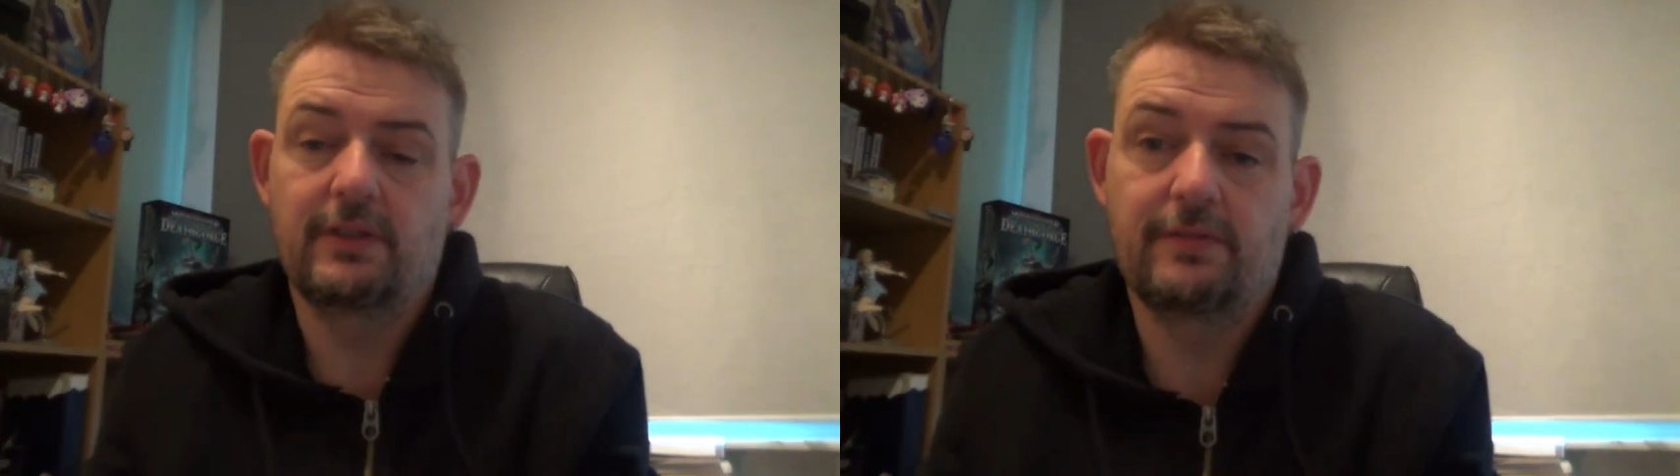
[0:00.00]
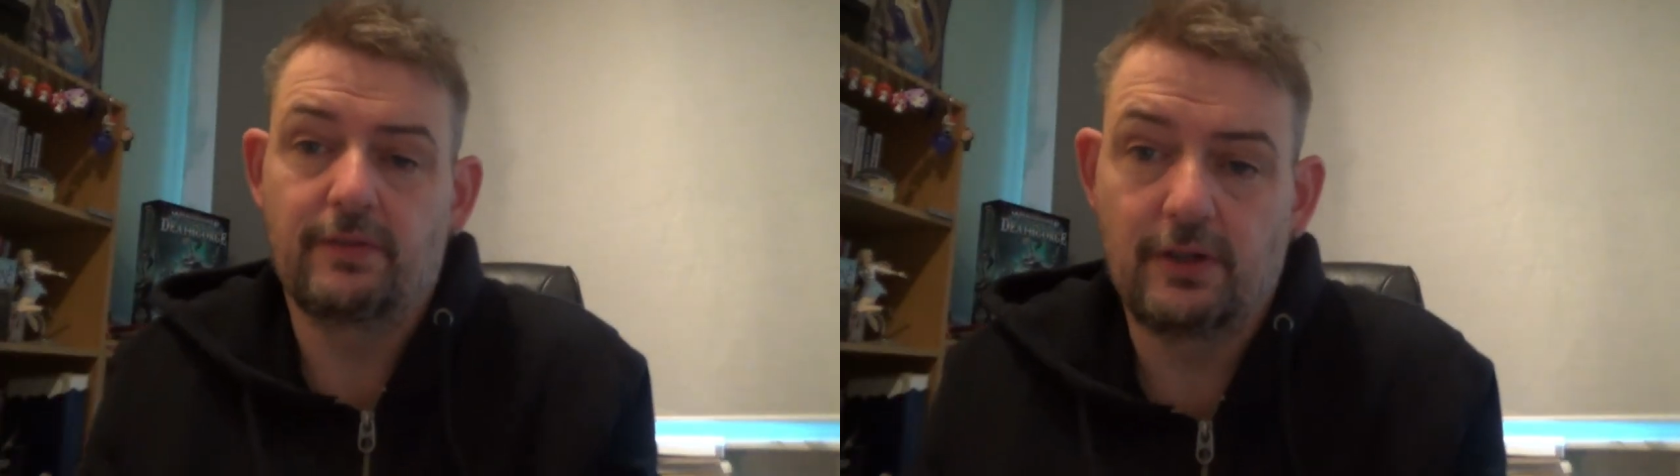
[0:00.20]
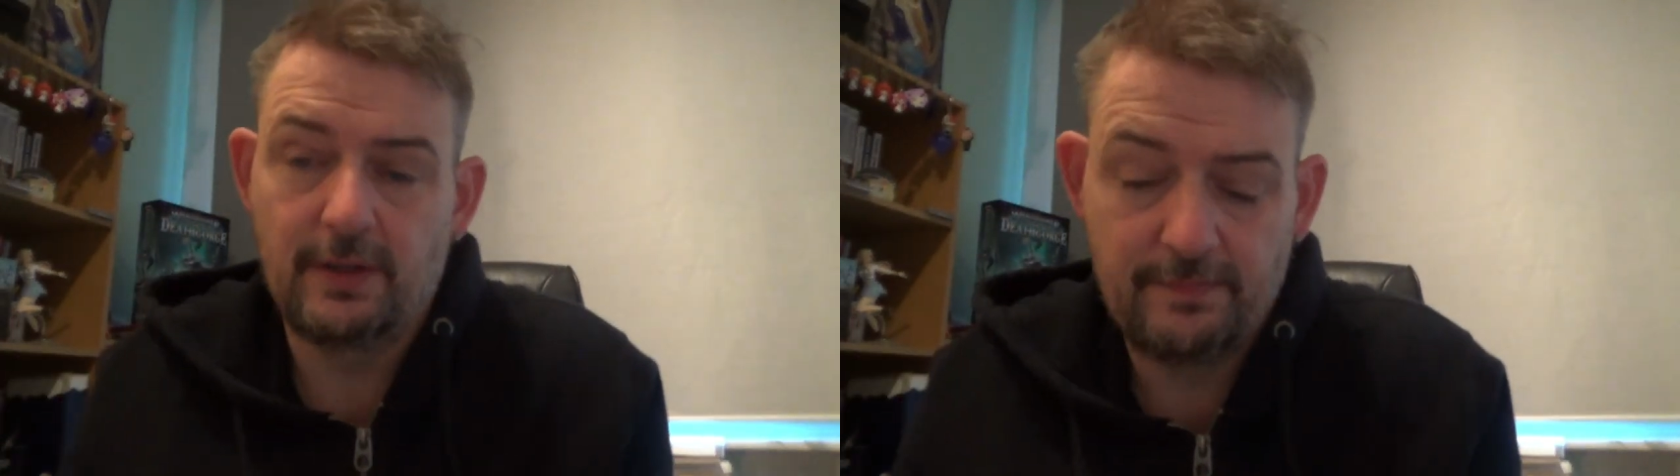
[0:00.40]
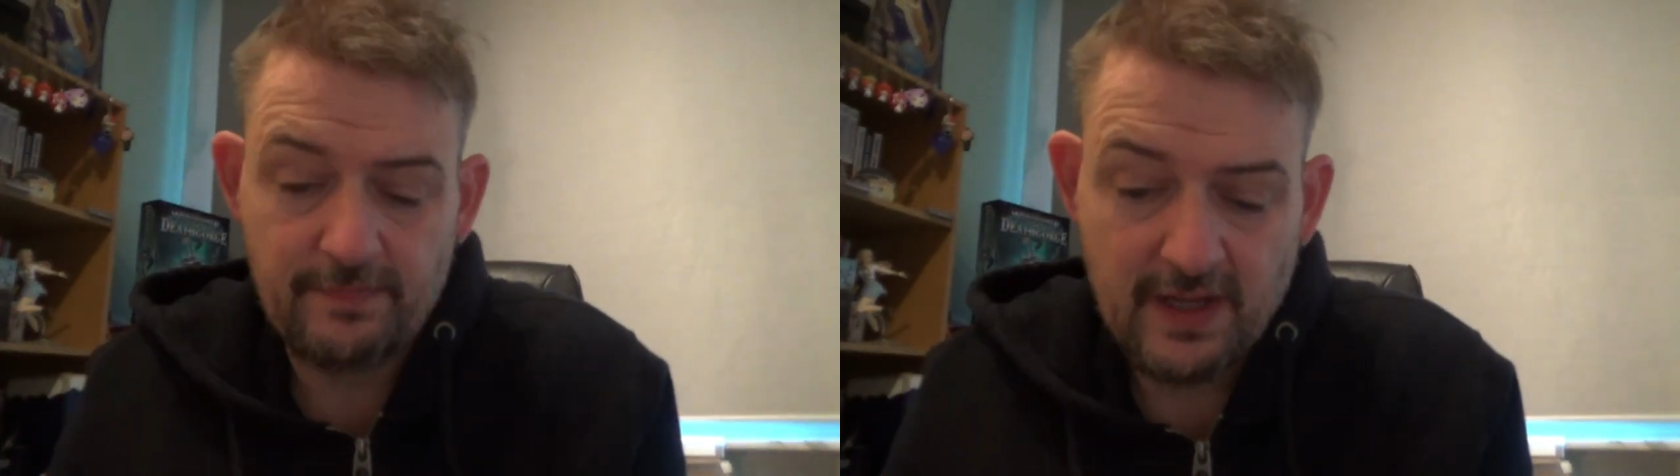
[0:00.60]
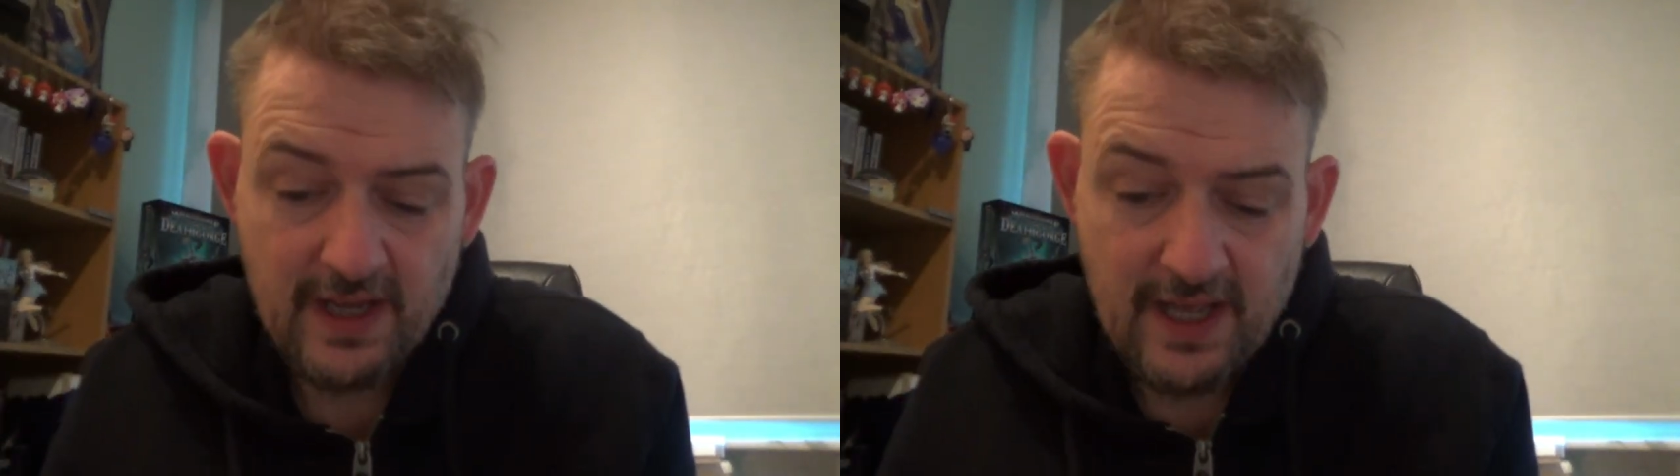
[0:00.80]
uniform.
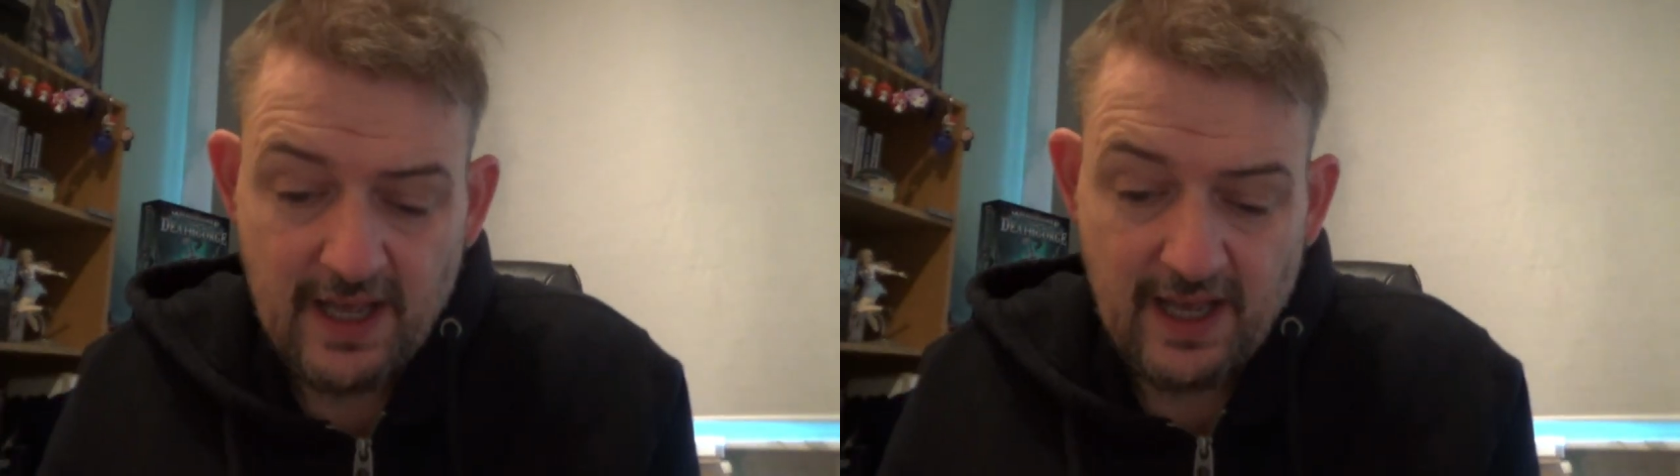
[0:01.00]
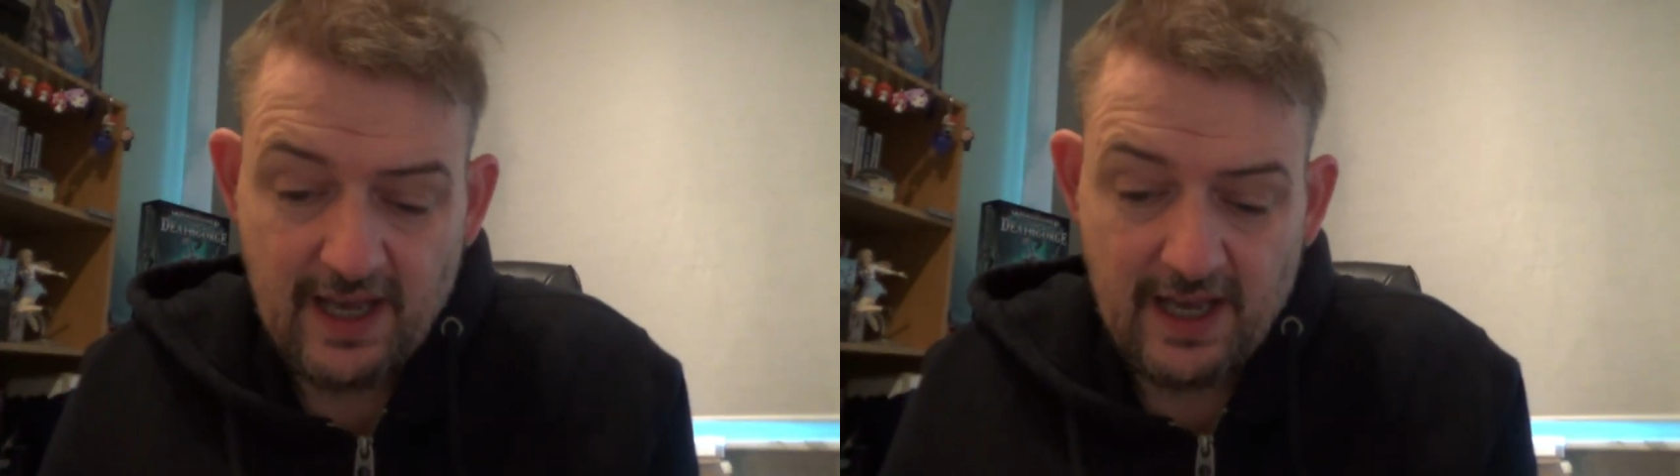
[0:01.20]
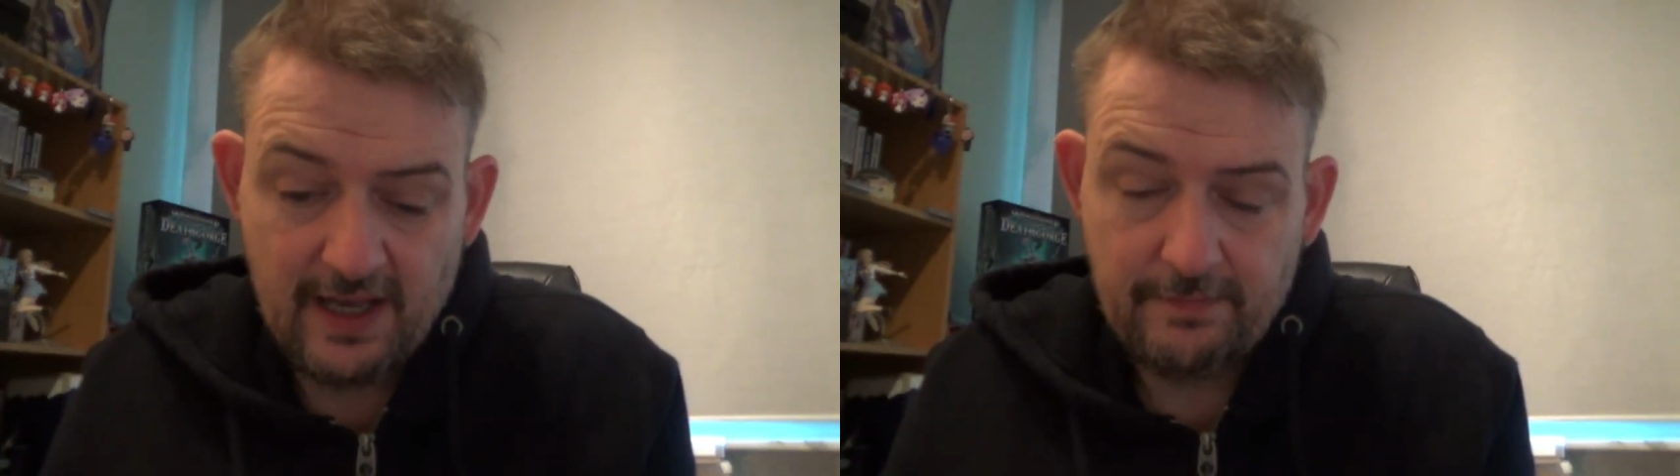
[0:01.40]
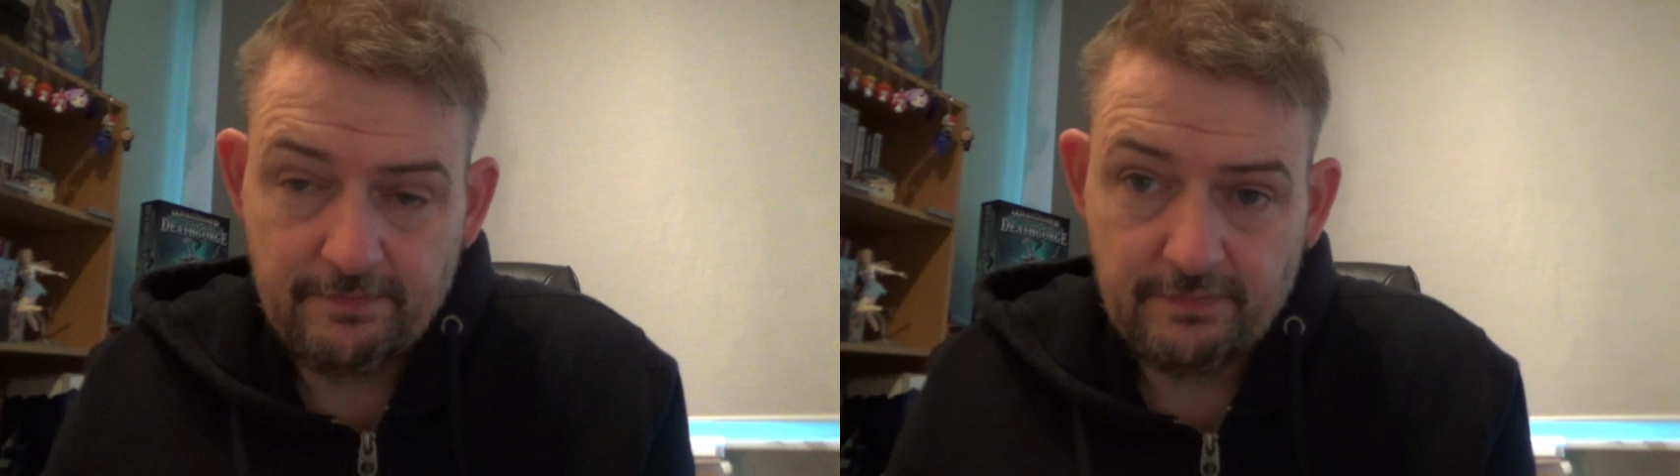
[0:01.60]
Um,